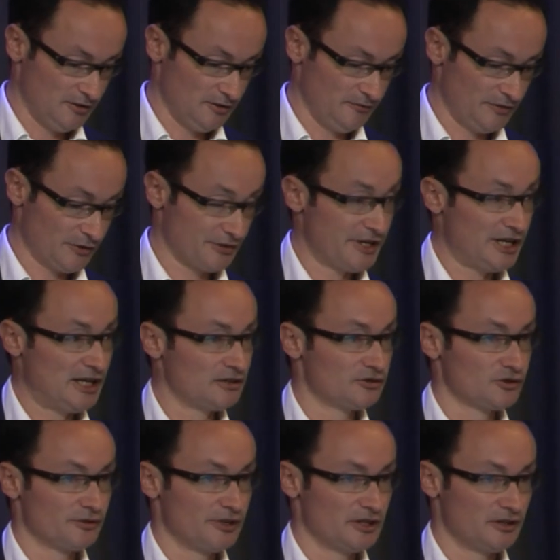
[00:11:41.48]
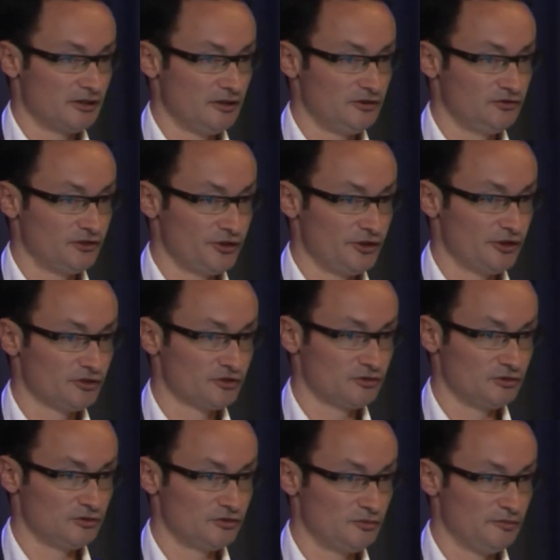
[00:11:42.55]
very hard during all the year
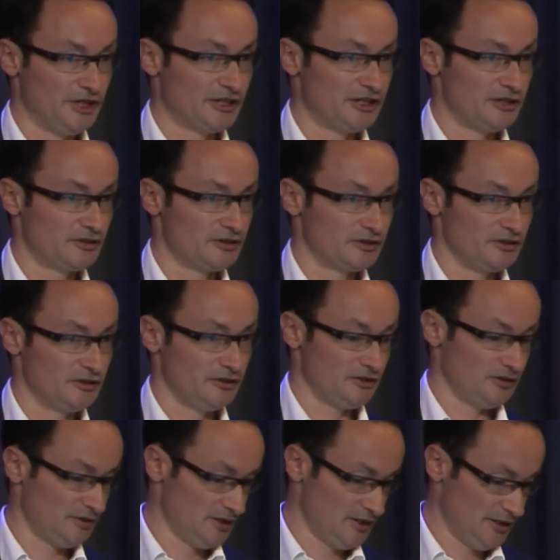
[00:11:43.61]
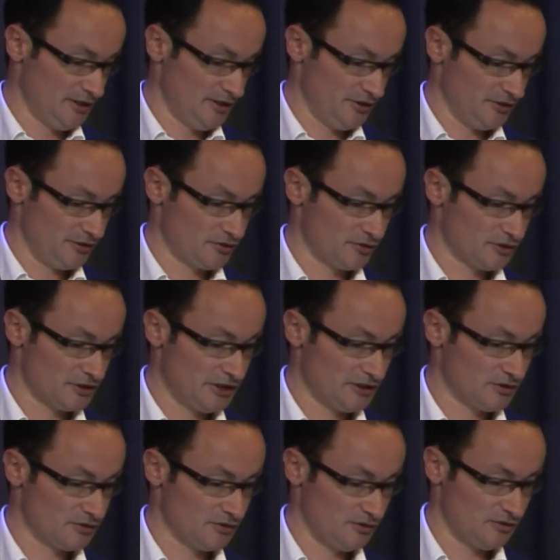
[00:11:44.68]
to make it a
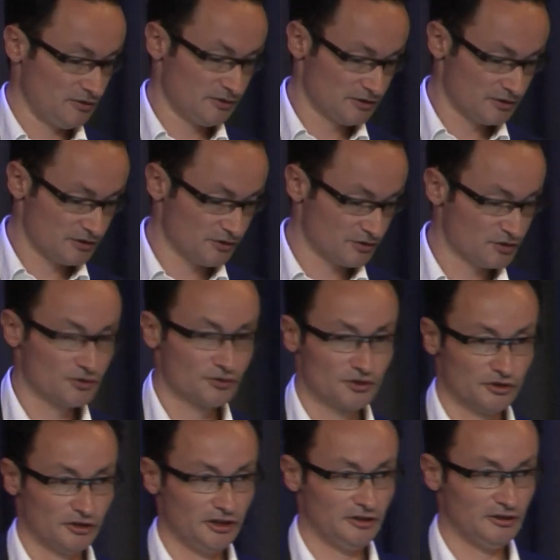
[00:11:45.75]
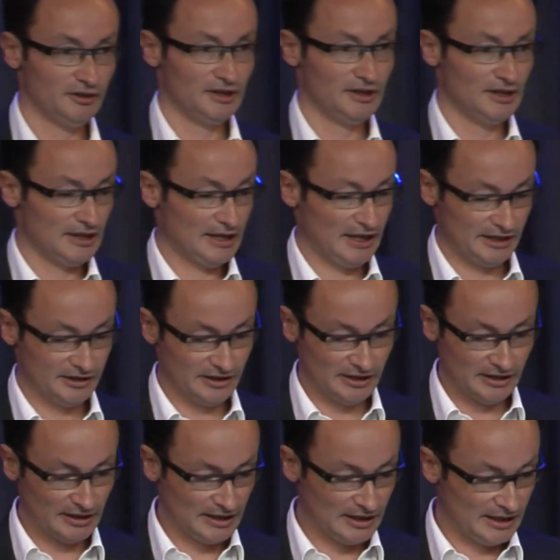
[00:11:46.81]
success. So thanks to you all. And
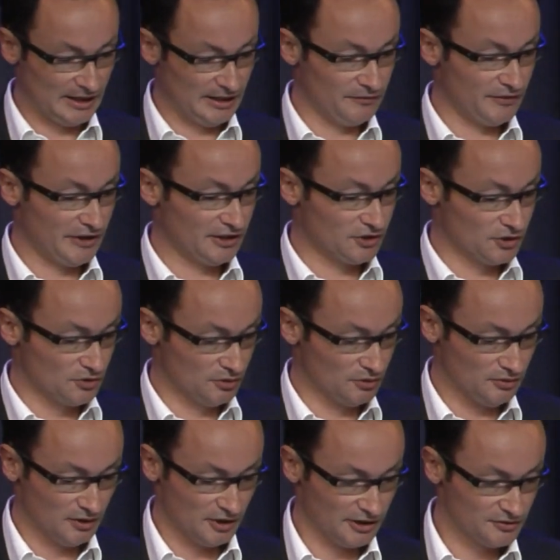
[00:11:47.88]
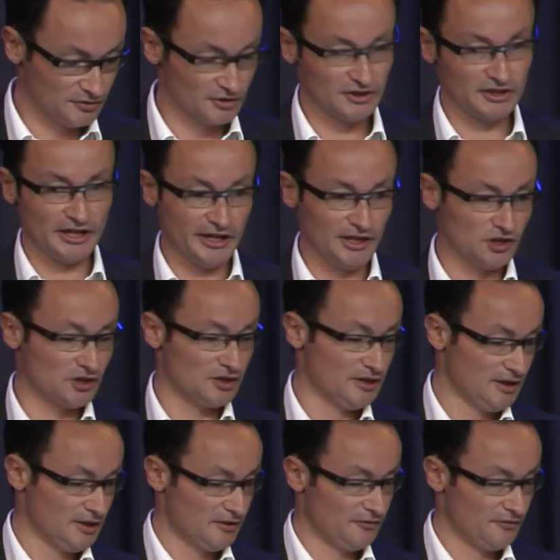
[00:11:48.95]
I invite you on the stage